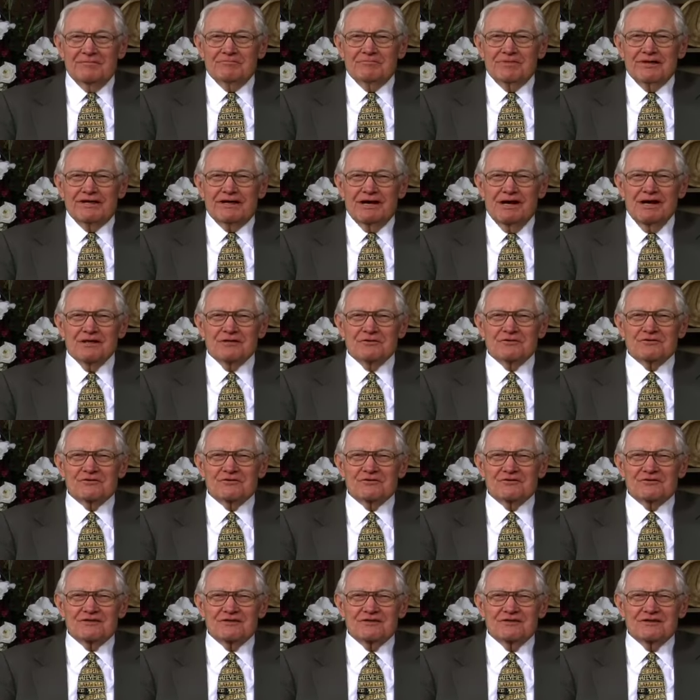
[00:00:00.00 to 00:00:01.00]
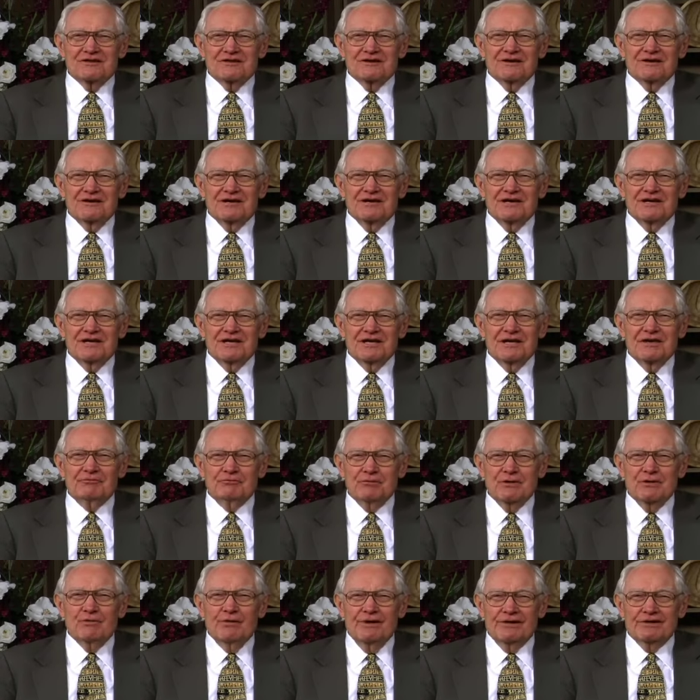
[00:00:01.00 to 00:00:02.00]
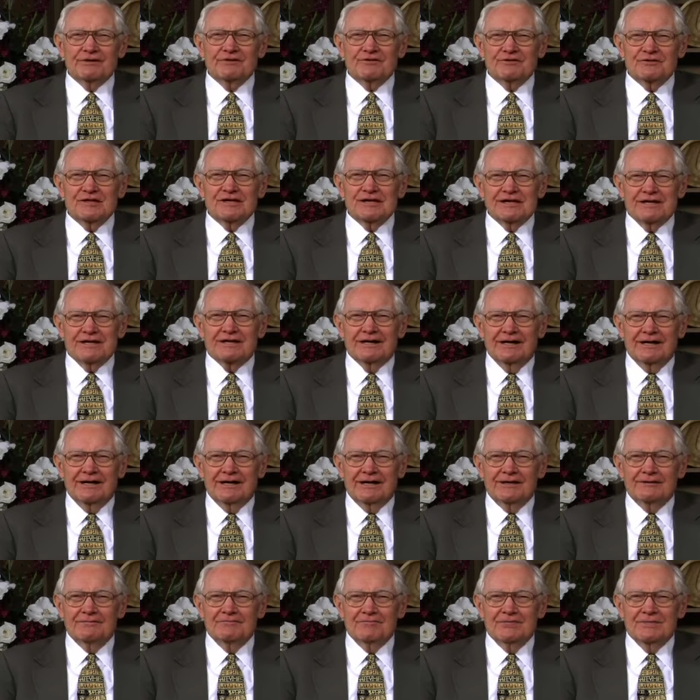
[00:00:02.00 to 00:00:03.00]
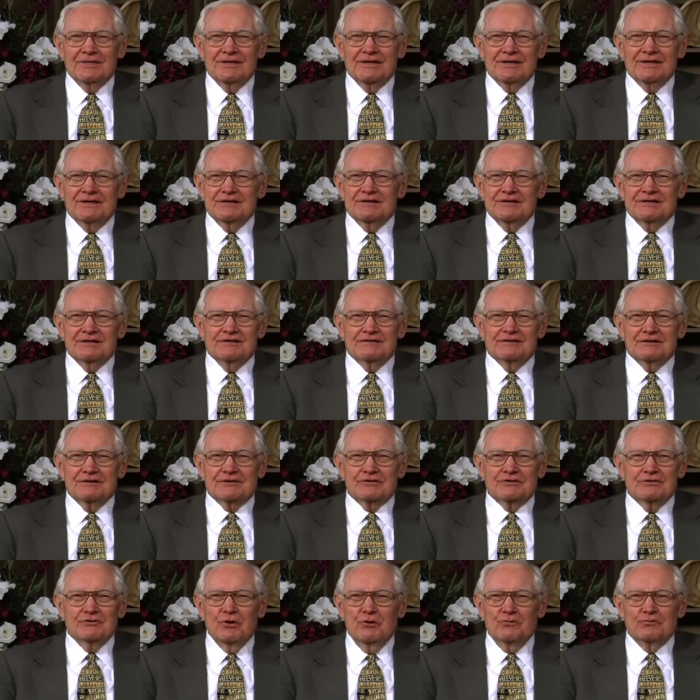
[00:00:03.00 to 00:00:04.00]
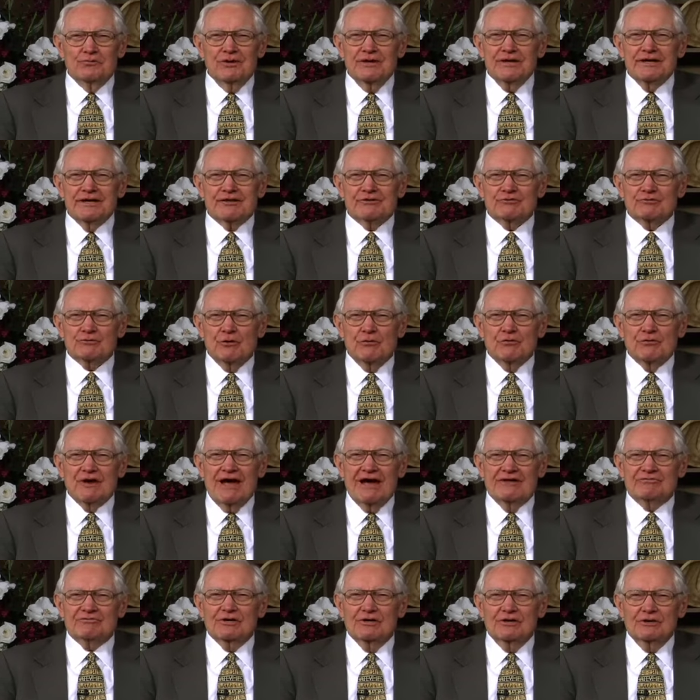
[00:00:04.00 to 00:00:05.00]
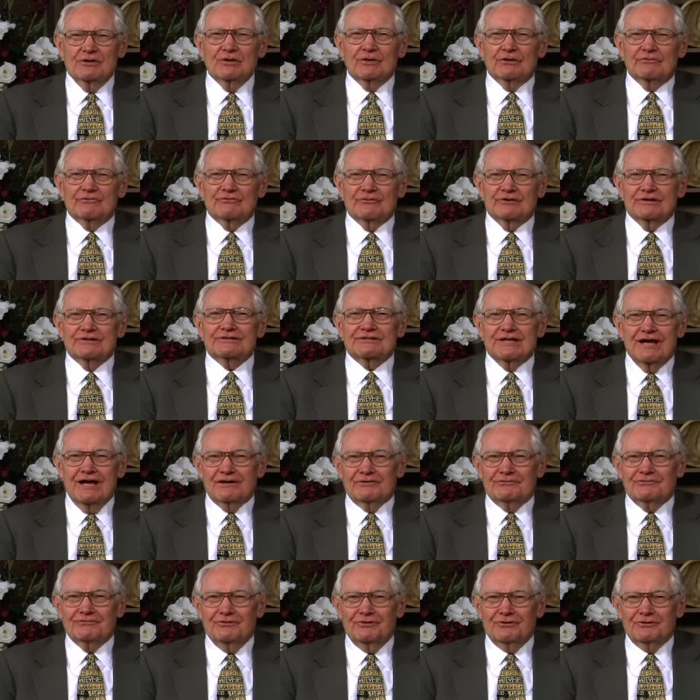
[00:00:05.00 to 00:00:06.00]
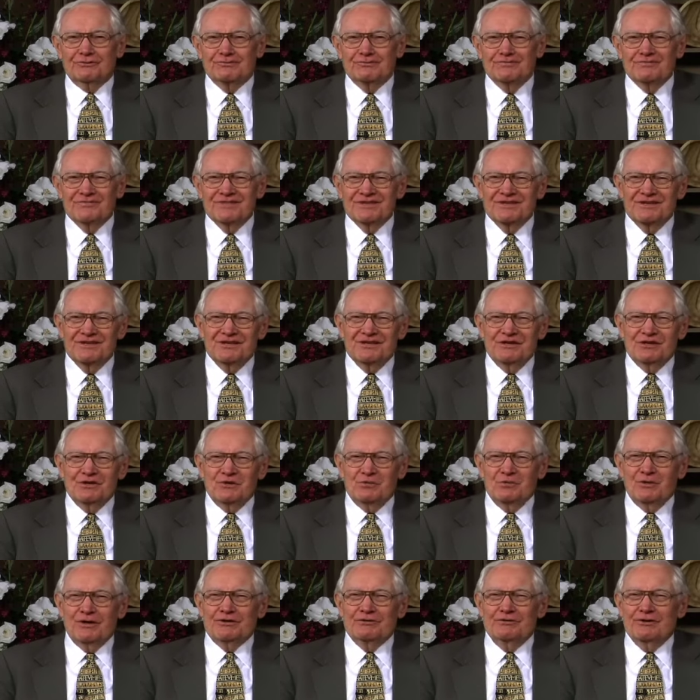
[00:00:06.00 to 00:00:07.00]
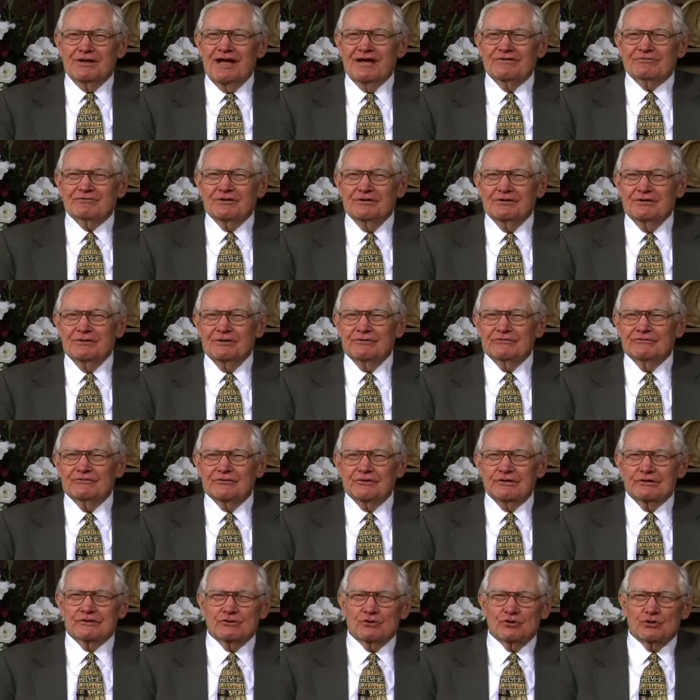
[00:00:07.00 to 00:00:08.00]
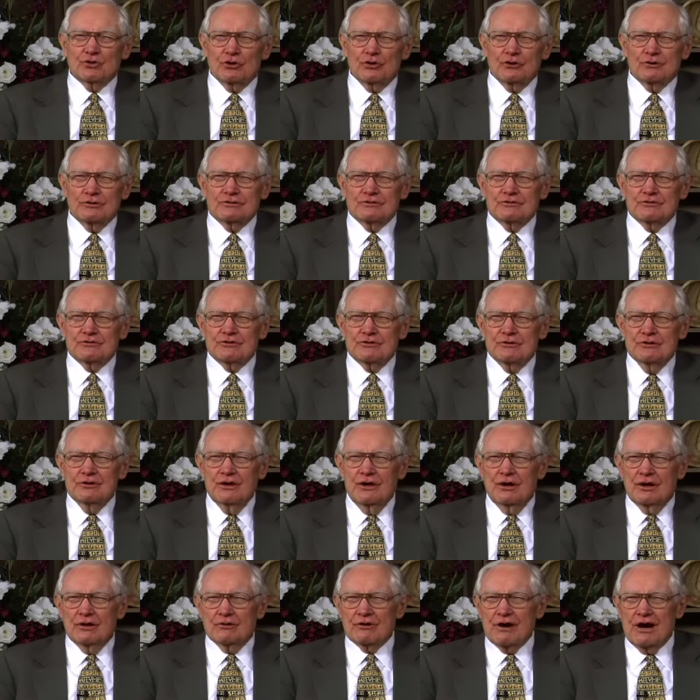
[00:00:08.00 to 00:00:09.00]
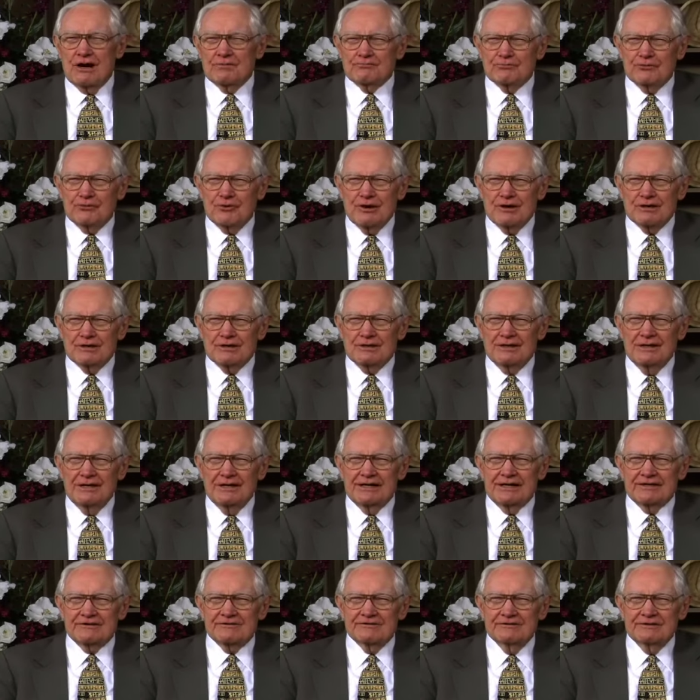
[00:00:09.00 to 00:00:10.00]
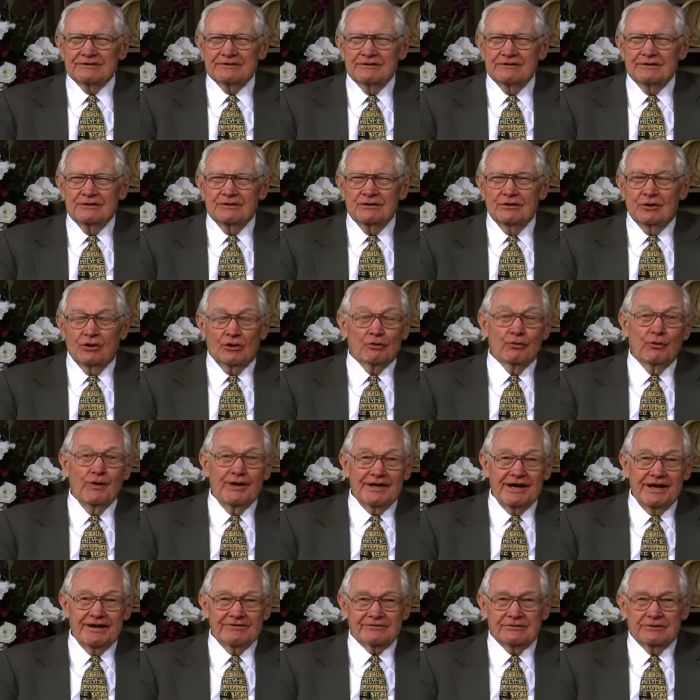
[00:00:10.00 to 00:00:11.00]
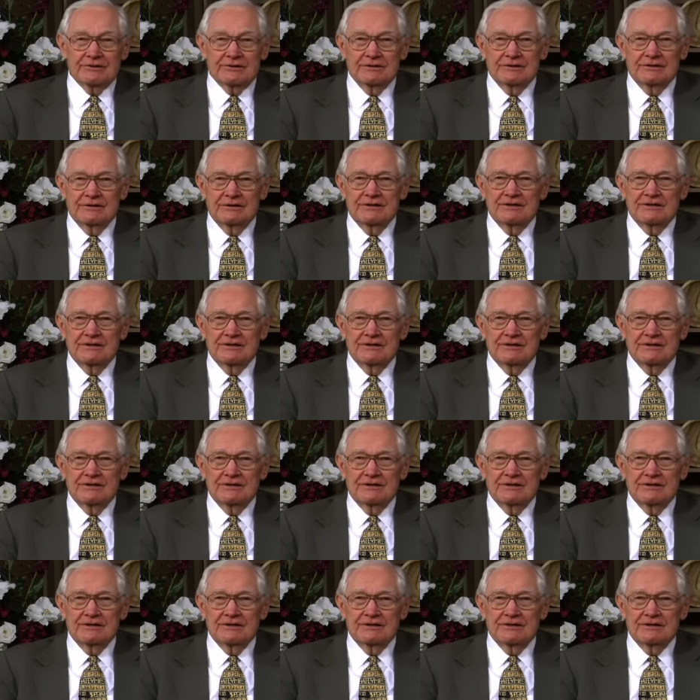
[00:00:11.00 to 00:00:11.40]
Because if we want to seek God, there's no place where we have to look for a telephone. We don't have to look for a church or our prayer closet or whatever,